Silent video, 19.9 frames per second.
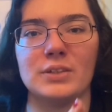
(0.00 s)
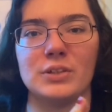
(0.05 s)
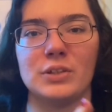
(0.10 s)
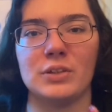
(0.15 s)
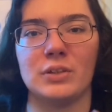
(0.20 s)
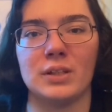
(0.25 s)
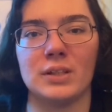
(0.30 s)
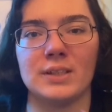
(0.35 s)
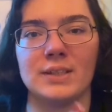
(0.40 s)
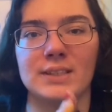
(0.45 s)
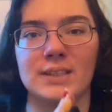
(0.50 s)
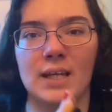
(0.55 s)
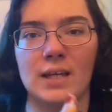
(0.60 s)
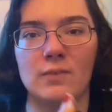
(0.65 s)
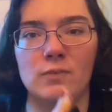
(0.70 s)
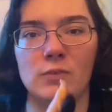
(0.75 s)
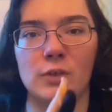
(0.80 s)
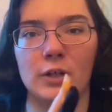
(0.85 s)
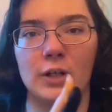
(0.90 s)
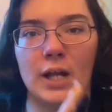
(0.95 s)
you can
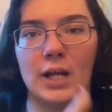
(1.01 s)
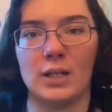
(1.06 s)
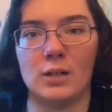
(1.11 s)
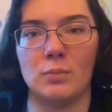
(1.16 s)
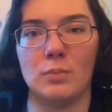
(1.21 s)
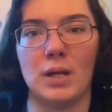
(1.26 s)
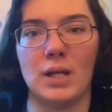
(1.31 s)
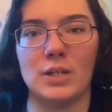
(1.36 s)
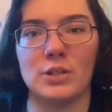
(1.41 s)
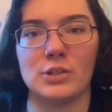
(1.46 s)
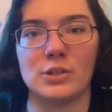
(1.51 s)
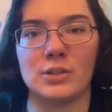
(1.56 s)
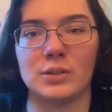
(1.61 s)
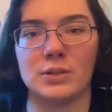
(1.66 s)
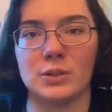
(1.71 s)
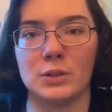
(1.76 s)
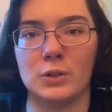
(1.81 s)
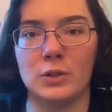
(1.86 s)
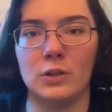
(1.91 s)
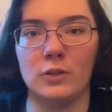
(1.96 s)
save your
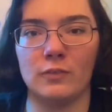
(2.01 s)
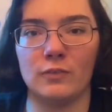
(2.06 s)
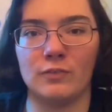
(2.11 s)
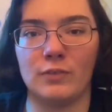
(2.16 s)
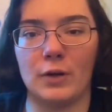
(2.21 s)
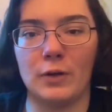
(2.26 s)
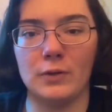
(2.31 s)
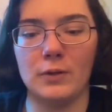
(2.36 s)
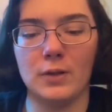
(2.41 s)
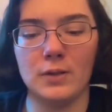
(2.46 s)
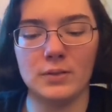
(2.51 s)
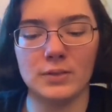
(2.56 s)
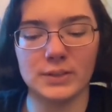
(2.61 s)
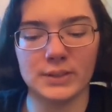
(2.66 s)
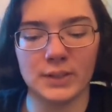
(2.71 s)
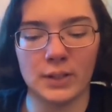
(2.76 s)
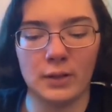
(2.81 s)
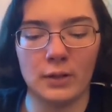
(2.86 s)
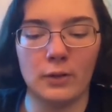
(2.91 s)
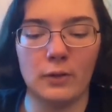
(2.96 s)
animation to your
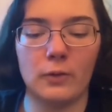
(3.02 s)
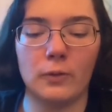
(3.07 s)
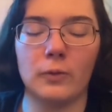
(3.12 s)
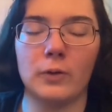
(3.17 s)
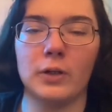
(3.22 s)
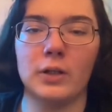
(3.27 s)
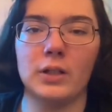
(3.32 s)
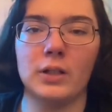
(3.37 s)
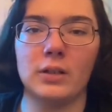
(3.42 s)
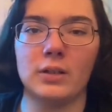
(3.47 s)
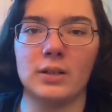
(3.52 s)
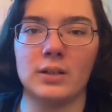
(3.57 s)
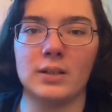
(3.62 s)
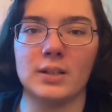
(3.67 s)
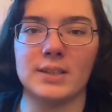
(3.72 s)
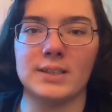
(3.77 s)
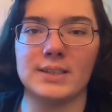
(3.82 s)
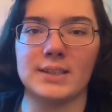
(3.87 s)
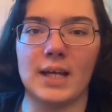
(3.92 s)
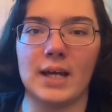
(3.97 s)
photos, or you can
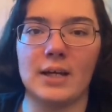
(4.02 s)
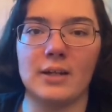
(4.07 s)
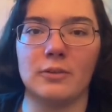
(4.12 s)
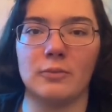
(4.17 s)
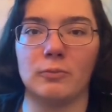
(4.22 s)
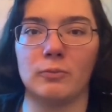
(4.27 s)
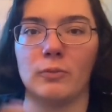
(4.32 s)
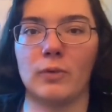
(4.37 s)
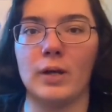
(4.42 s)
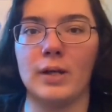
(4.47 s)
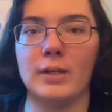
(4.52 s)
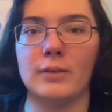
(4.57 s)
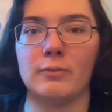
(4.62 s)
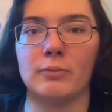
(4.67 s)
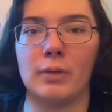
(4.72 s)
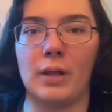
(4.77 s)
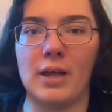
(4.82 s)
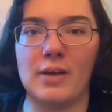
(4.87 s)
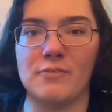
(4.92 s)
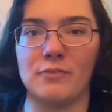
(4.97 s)
decide
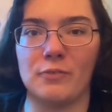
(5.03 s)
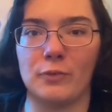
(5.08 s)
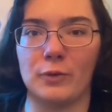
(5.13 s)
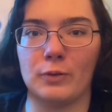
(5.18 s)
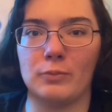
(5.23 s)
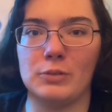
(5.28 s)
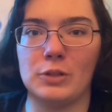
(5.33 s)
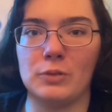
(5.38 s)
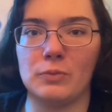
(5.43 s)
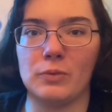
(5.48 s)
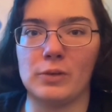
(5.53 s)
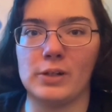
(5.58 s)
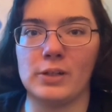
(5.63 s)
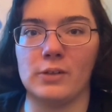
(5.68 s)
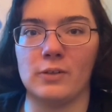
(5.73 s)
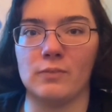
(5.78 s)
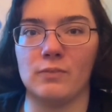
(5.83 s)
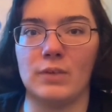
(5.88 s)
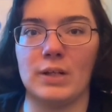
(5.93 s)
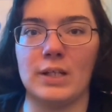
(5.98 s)
what platform you
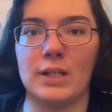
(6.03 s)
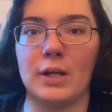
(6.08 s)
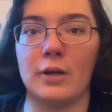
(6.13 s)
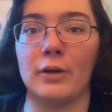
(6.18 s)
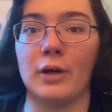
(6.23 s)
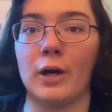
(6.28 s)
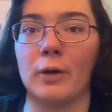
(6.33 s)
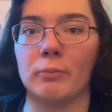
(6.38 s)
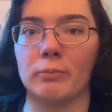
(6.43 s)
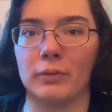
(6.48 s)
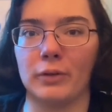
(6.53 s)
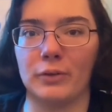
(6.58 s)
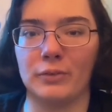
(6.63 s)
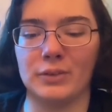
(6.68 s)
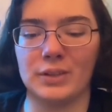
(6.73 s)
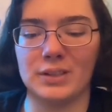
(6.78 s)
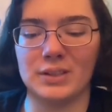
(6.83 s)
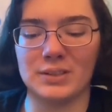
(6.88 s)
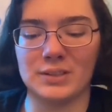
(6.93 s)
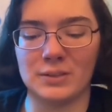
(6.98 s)
want your video
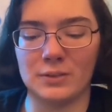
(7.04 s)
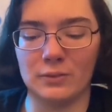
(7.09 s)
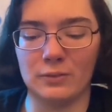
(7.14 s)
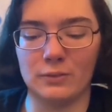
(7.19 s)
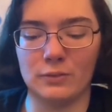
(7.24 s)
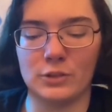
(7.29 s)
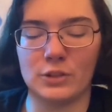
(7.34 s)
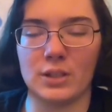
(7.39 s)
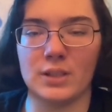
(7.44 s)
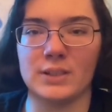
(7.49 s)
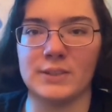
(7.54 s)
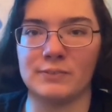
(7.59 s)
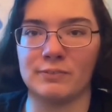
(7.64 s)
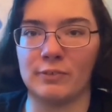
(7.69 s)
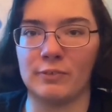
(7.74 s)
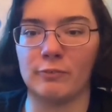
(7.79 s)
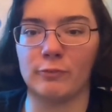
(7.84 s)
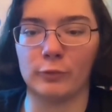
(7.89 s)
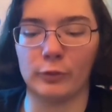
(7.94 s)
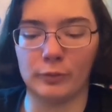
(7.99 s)
uploaded to just
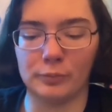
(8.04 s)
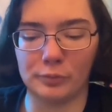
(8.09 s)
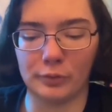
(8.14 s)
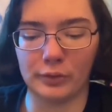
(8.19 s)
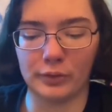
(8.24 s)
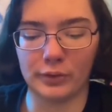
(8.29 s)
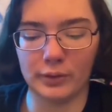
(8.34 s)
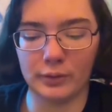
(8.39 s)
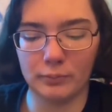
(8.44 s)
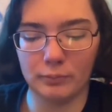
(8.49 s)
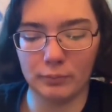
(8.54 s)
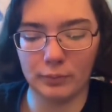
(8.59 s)
from Flipaclip.